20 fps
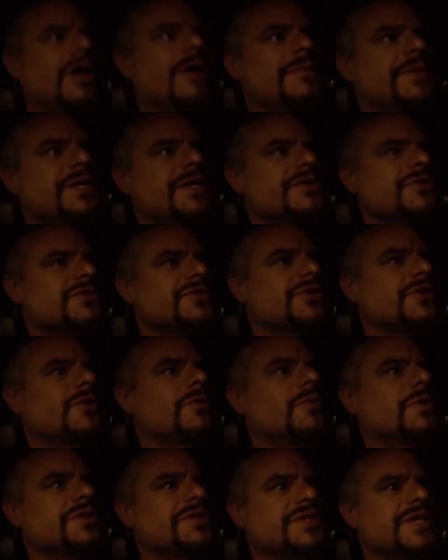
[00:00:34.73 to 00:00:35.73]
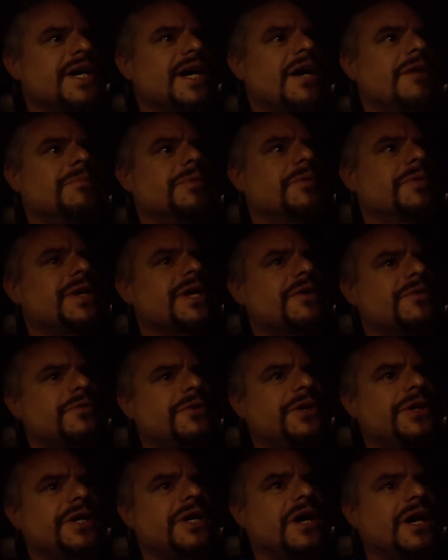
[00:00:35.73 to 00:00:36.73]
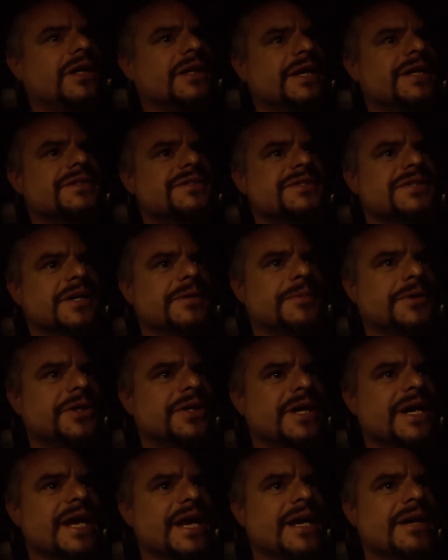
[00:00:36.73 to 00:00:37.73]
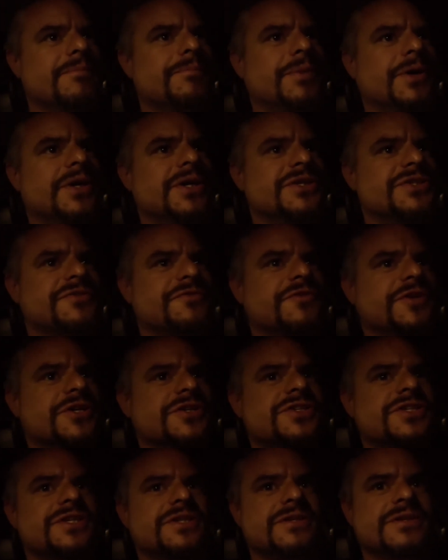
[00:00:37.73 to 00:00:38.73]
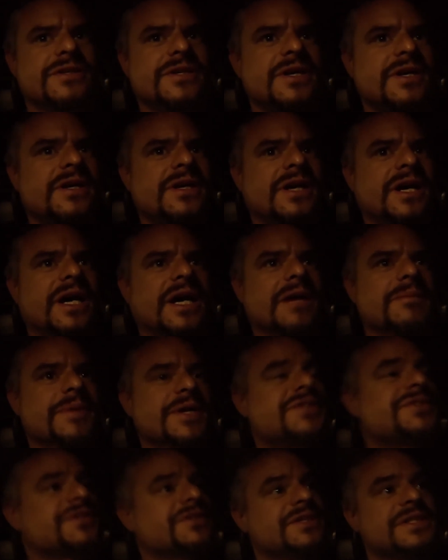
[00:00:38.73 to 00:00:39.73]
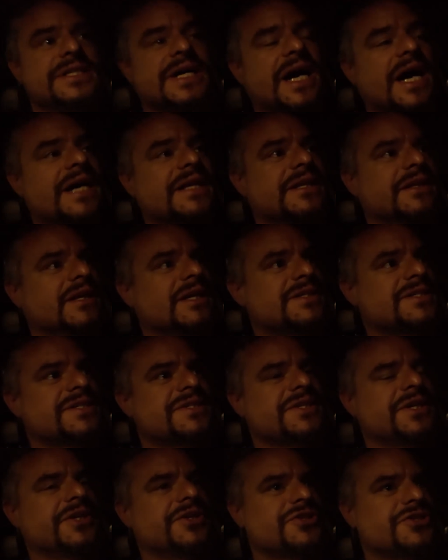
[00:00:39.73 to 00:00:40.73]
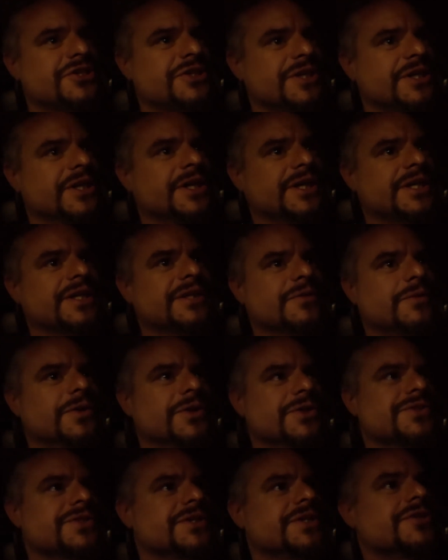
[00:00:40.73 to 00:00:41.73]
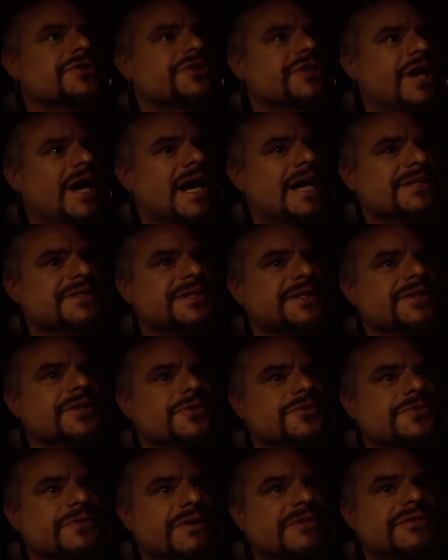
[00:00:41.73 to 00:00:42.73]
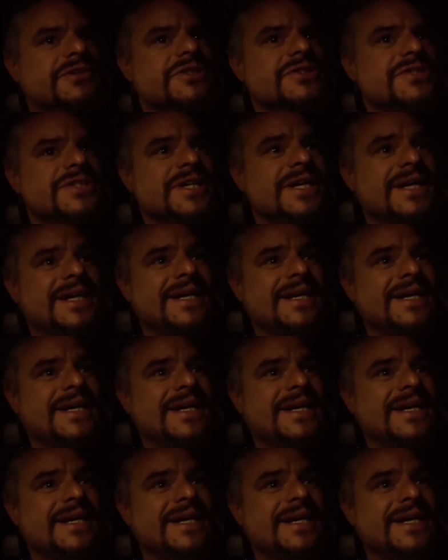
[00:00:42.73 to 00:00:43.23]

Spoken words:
how many years ago it was now, but we had a really hot late summer and a bunch of fish basically died. They lost a ton of Chinook in the Wilson and Trask in those rivers